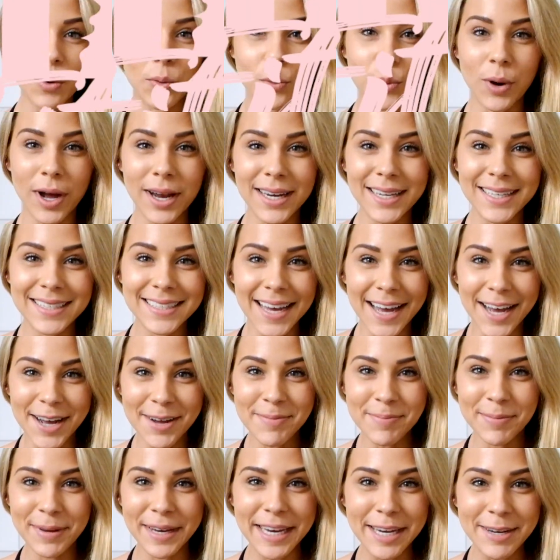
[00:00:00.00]
What is
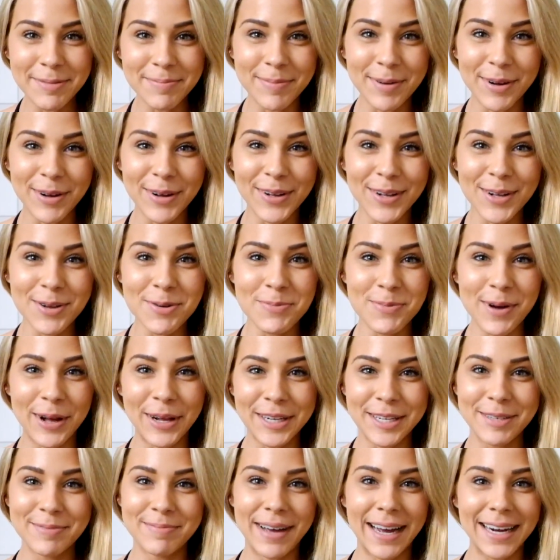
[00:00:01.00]
up, people?
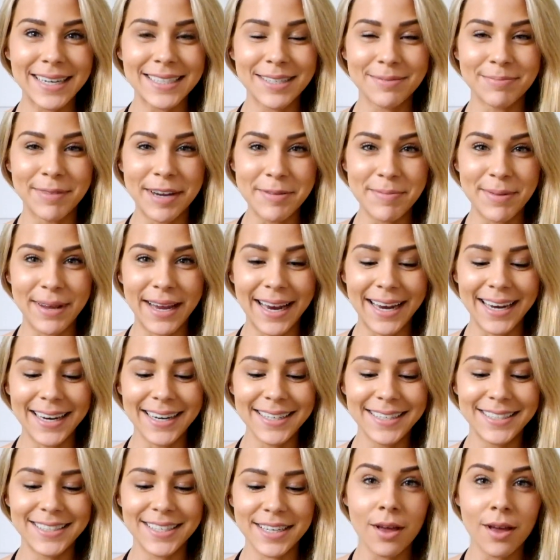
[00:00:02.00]
Welcome back to my
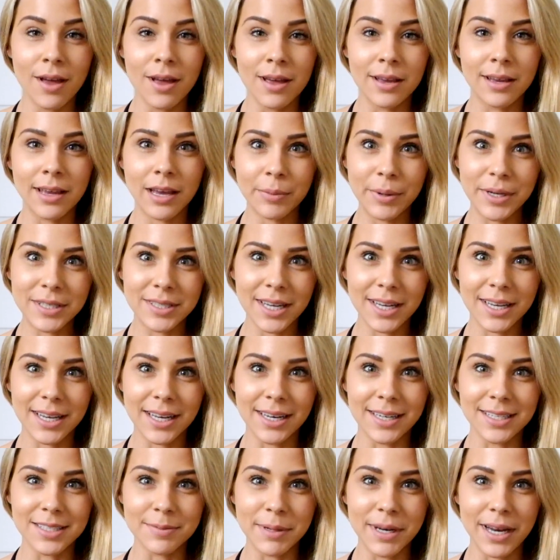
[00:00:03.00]
page. Can we take
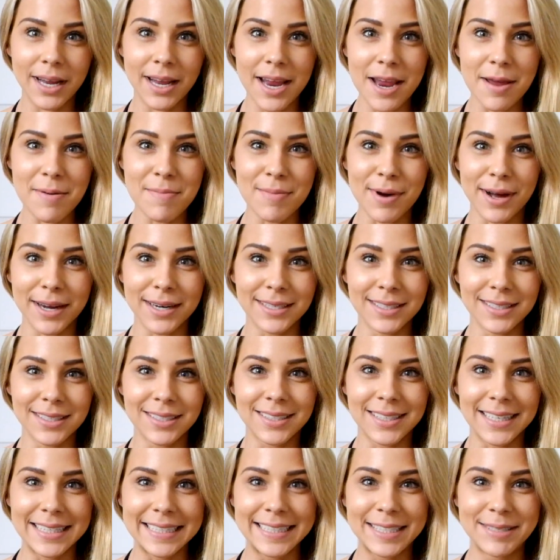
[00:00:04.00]
in it's been 8 months
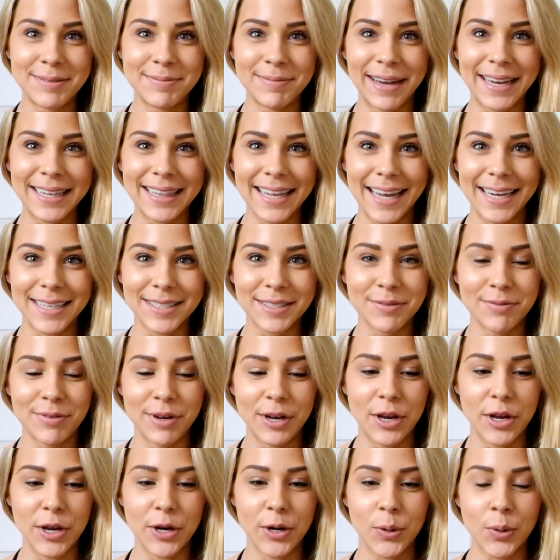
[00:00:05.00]
since my last
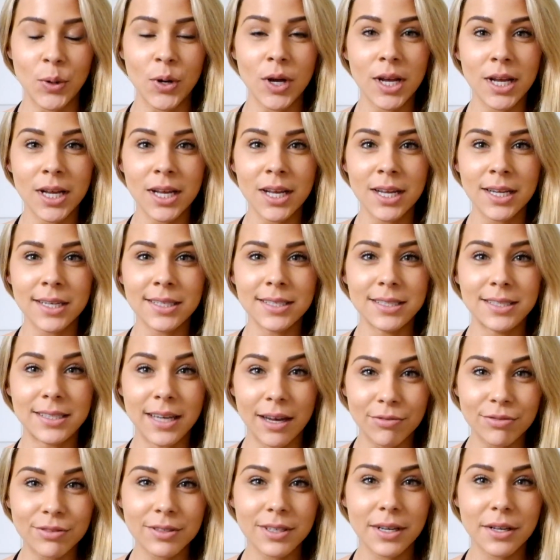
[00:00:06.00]
video?
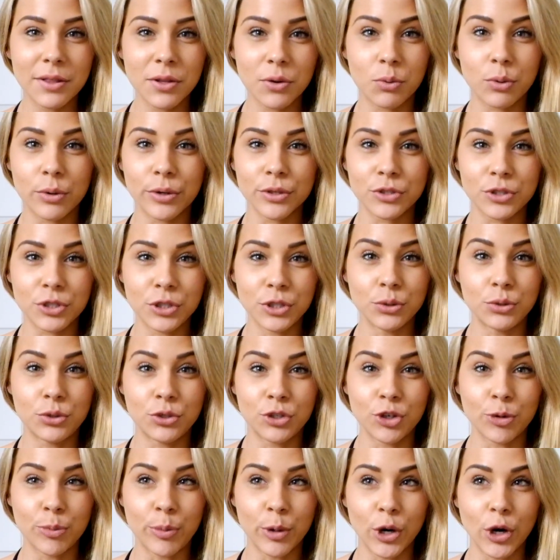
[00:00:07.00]
Definitely the worst
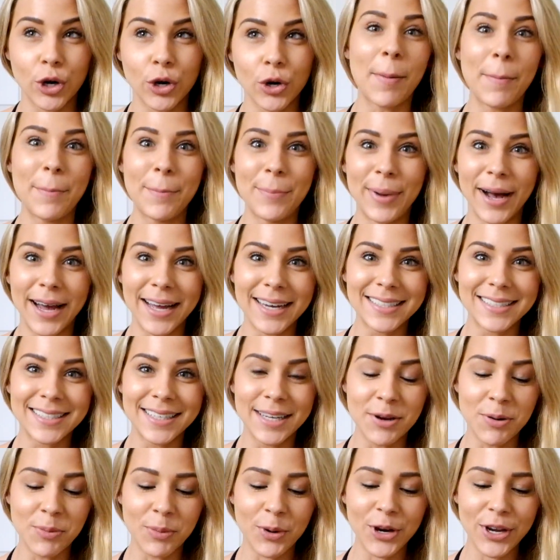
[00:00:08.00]
YouTuber, but
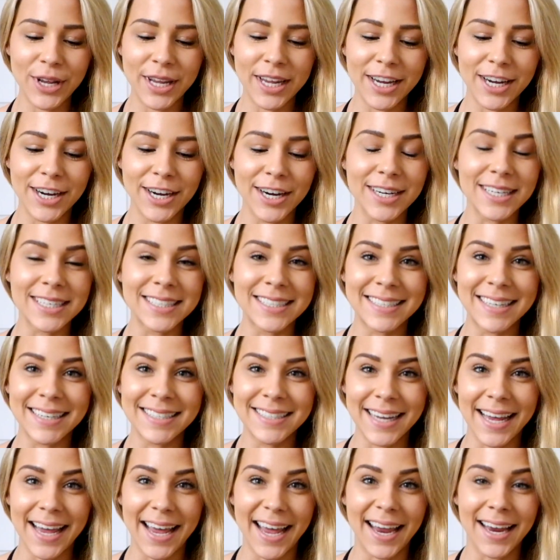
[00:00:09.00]
we're here
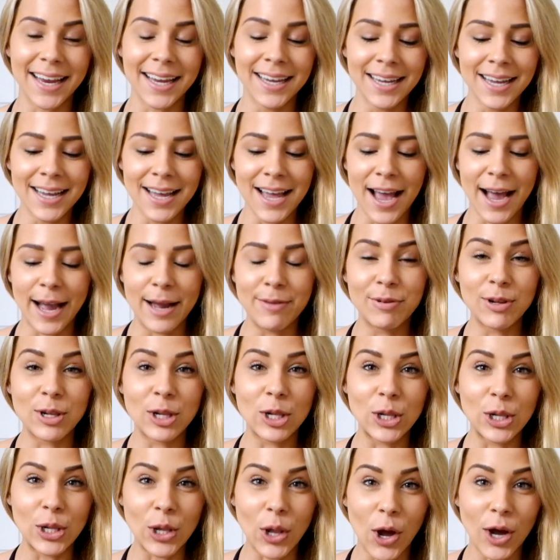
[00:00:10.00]
today. I have a
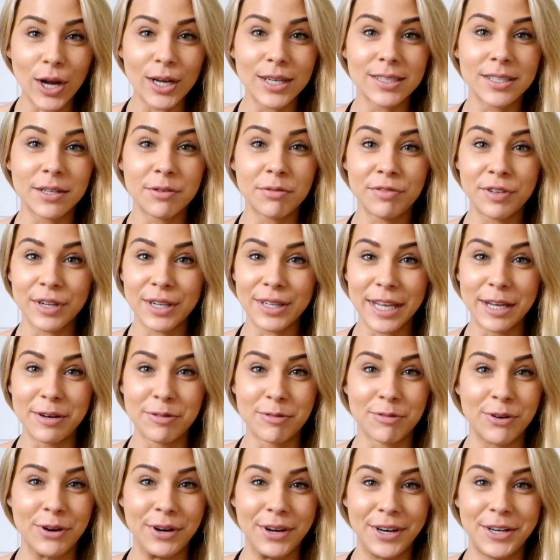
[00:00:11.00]
lot to fill in
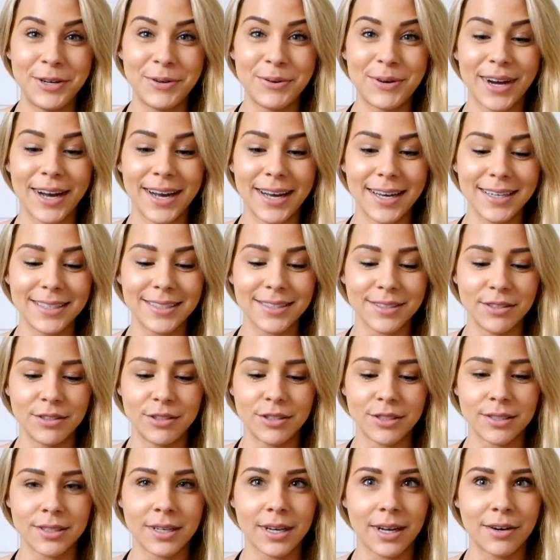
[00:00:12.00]
for you guys on
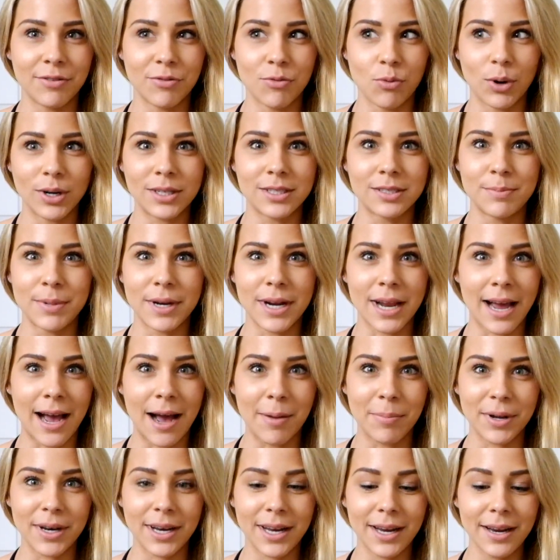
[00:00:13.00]
just kind of what's been
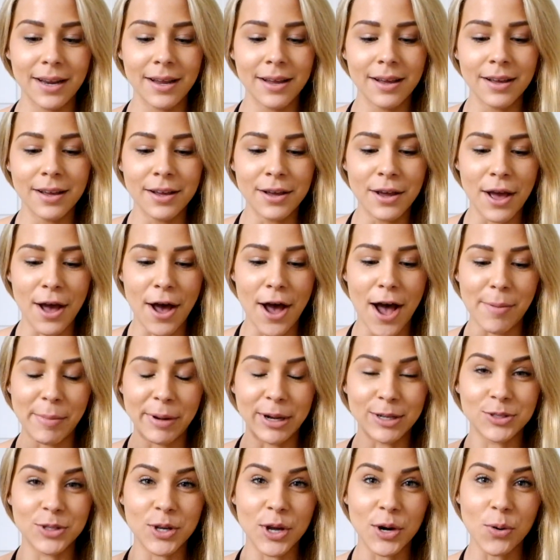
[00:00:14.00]
happening. I
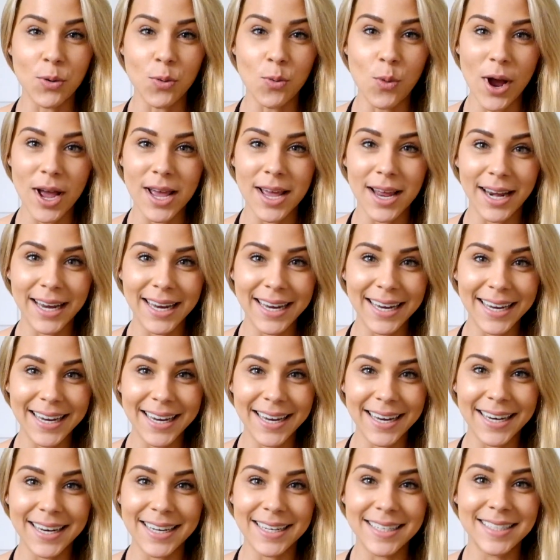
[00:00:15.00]
also got a what I
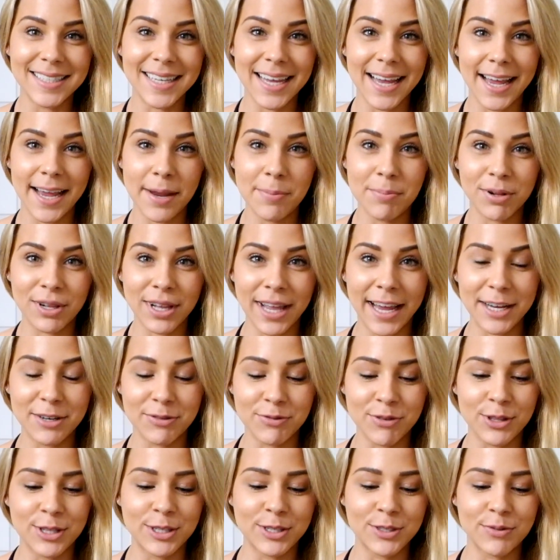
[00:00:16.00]
eat in a day planned
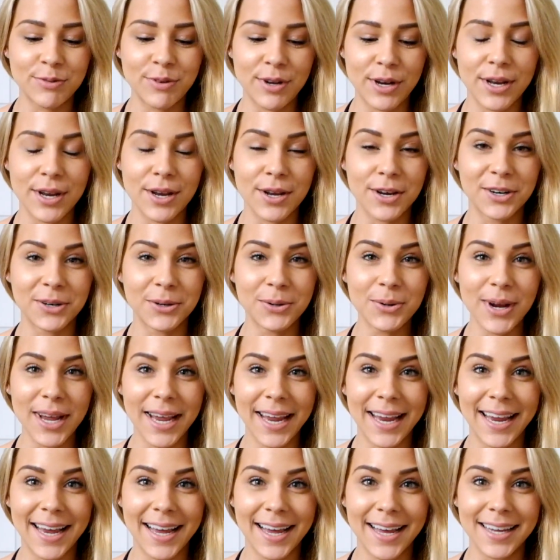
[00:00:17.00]
for this video
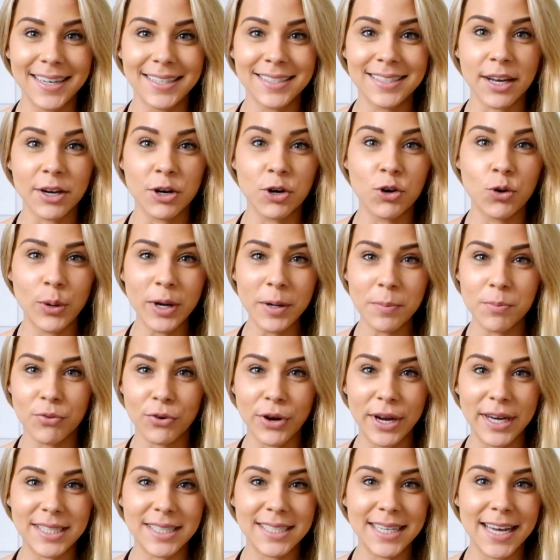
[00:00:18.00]
and a quick
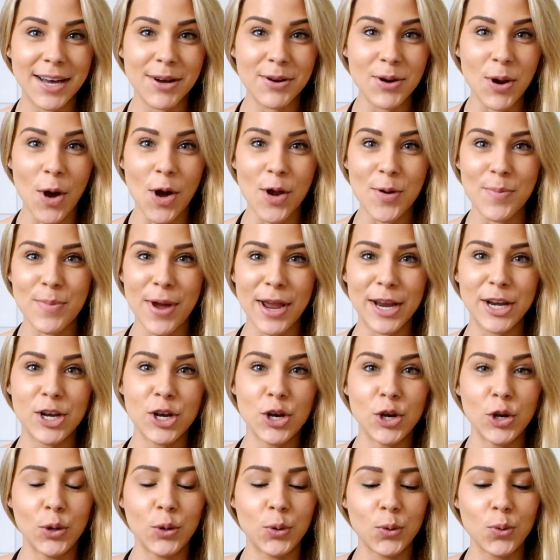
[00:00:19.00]
breakdown on my
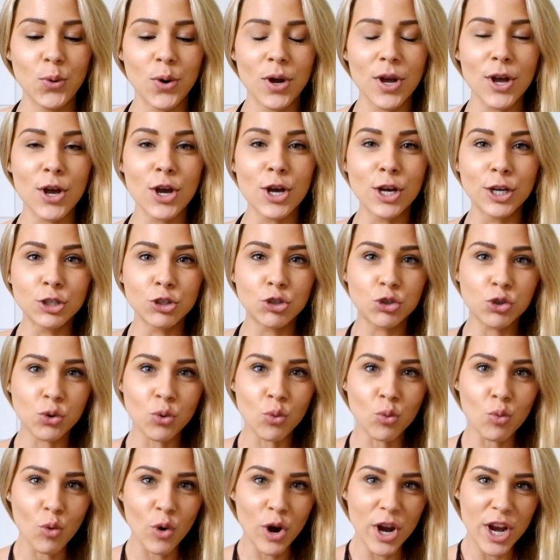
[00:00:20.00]
new
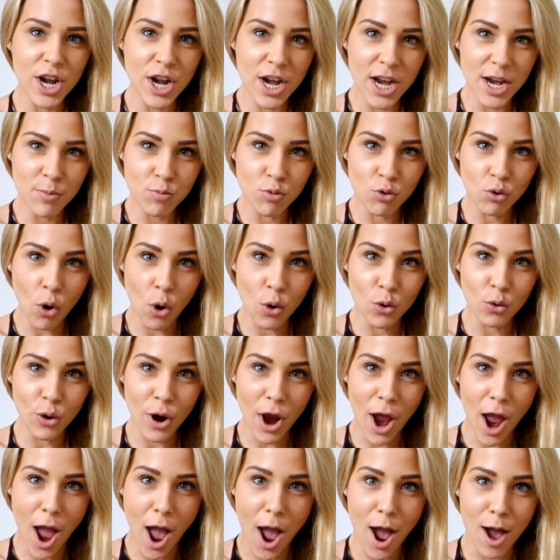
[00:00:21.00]
training
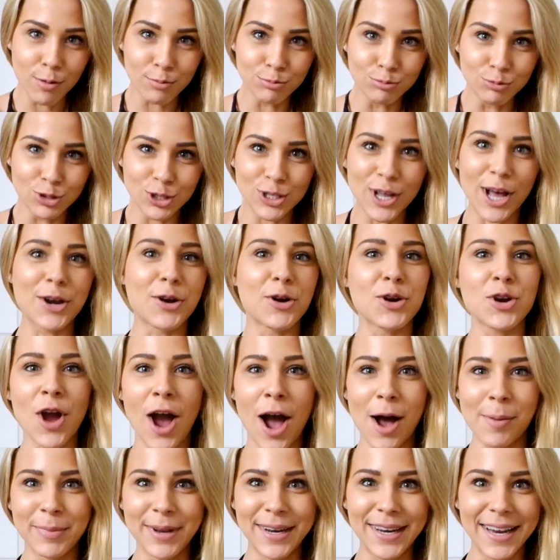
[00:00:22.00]
programs that are
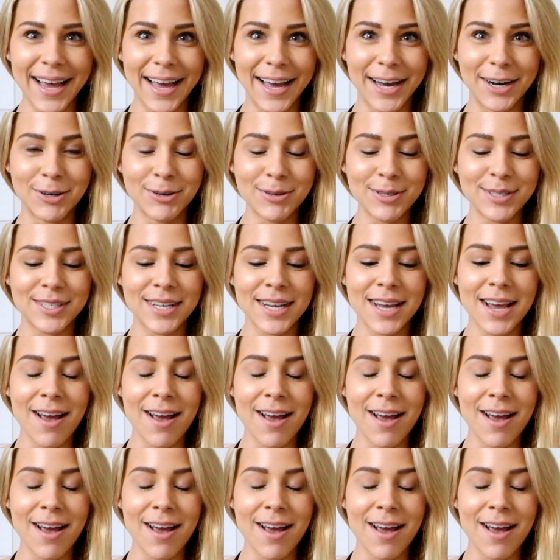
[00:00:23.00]
coming out